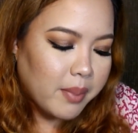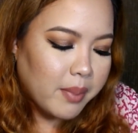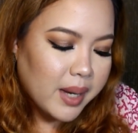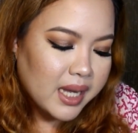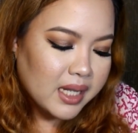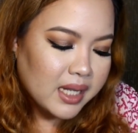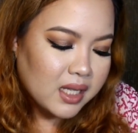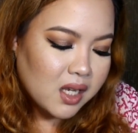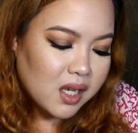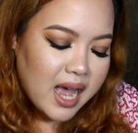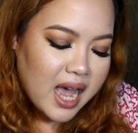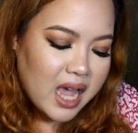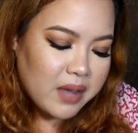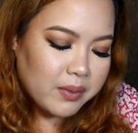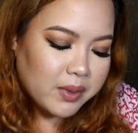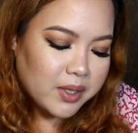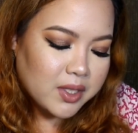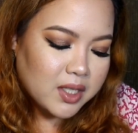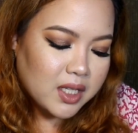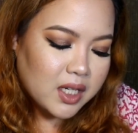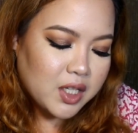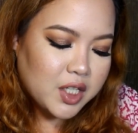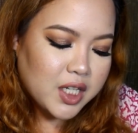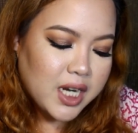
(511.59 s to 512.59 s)
But I
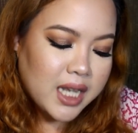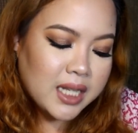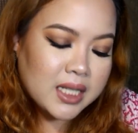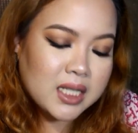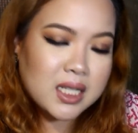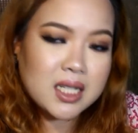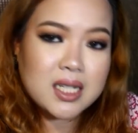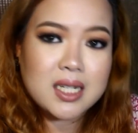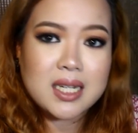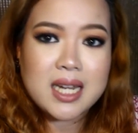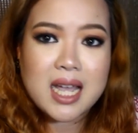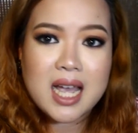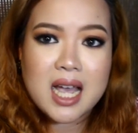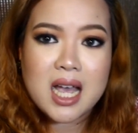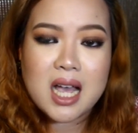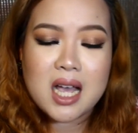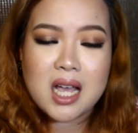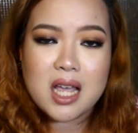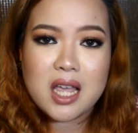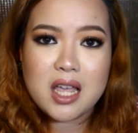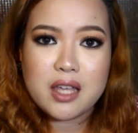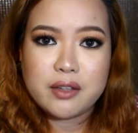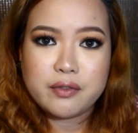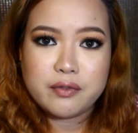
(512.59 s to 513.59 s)
will suggest
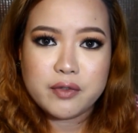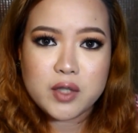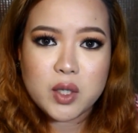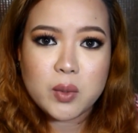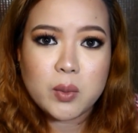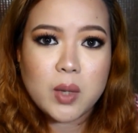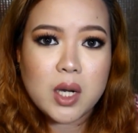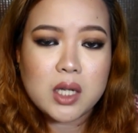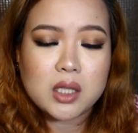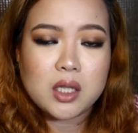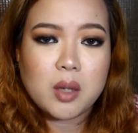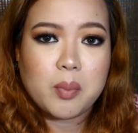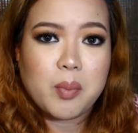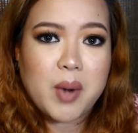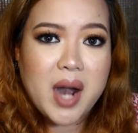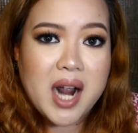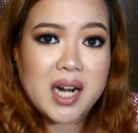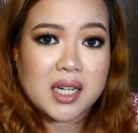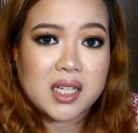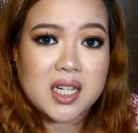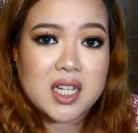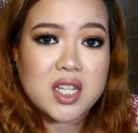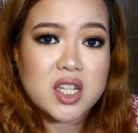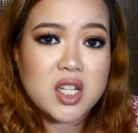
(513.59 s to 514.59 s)
na if you want to
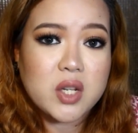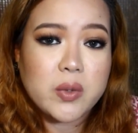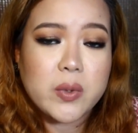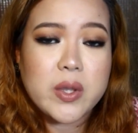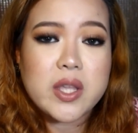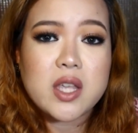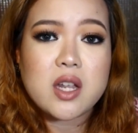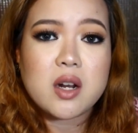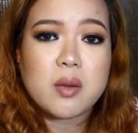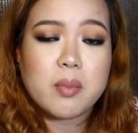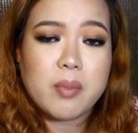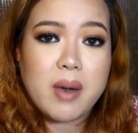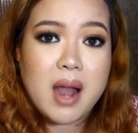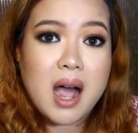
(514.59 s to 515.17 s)
practice doing your